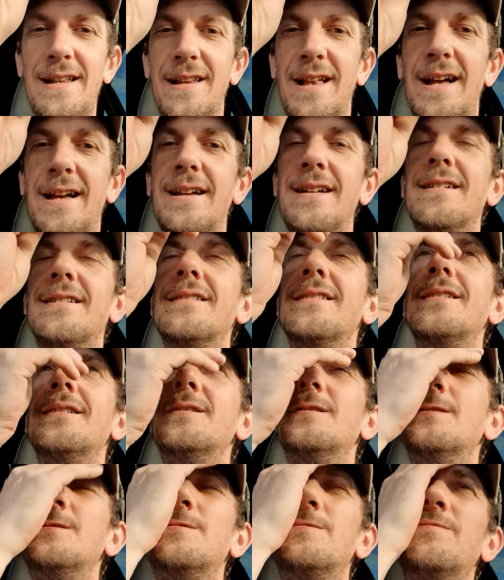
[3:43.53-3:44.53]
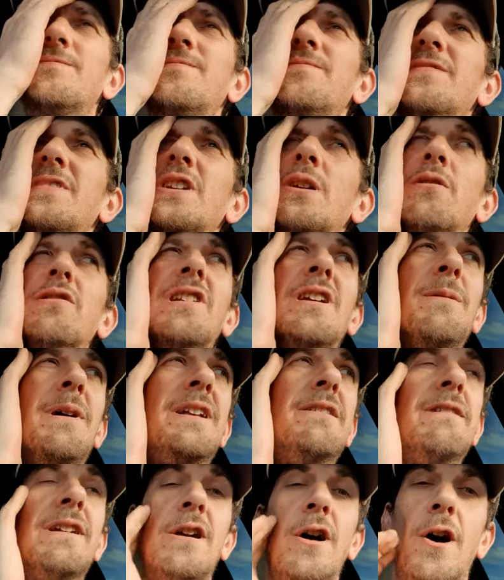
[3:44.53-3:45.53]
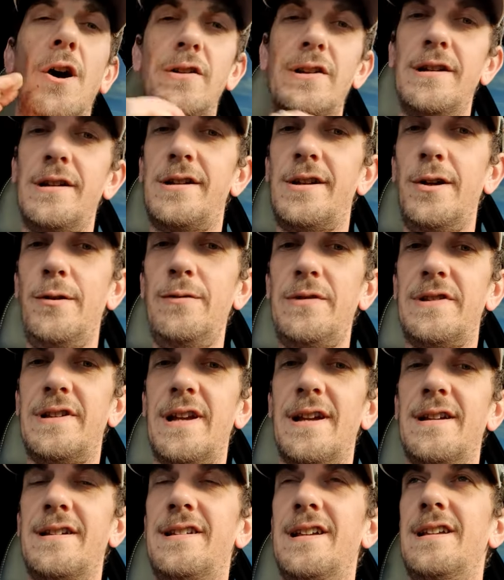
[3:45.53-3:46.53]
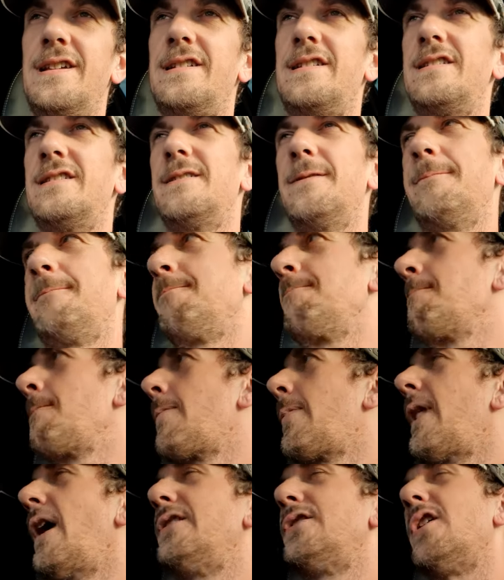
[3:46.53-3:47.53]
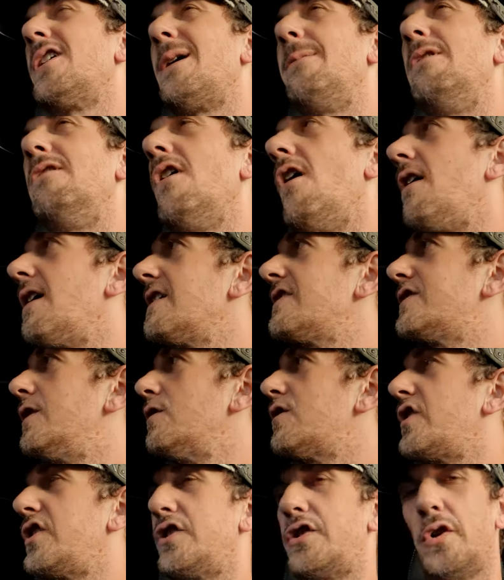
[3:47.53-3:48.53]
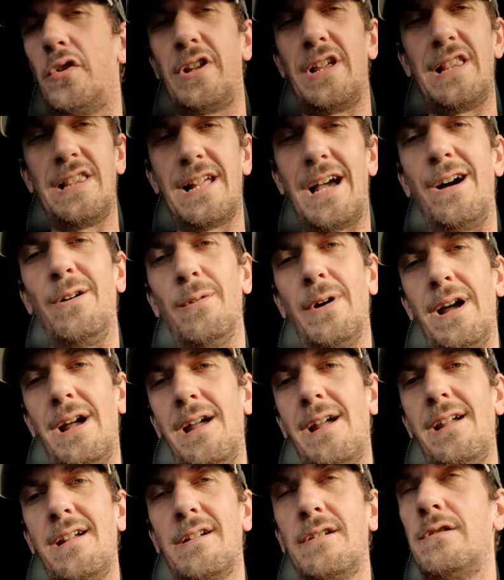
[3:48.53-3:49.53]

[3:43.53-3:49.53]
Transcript: Like, usually when you're recording acoustics, it's and don't get me wrong, I still could have done it that way.